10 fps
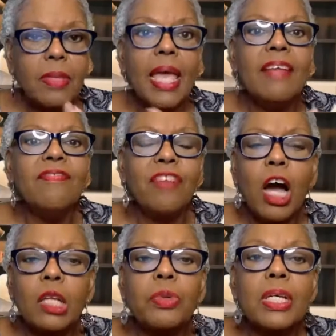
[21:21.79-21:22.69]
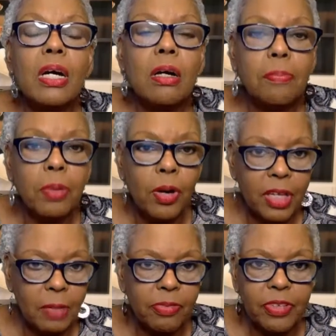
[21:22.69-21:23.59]
and following up on
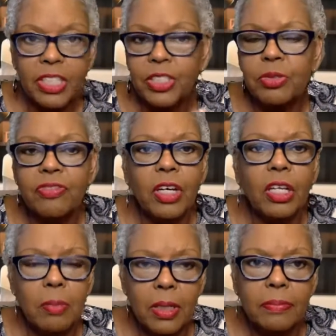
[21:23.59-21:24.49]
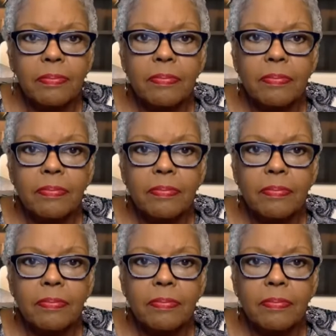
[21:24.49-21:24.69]
that professional development.